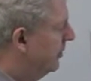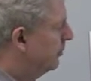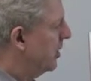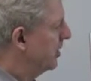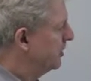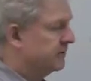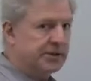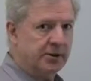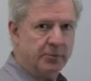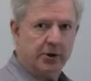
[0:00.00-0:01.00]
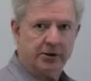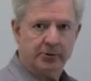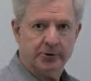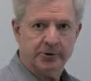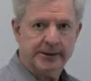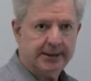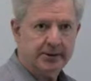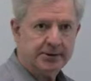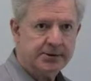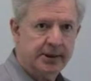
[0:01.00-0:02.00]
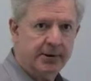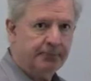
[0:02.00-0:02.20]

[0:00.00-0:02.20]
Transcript: particles in multiple states.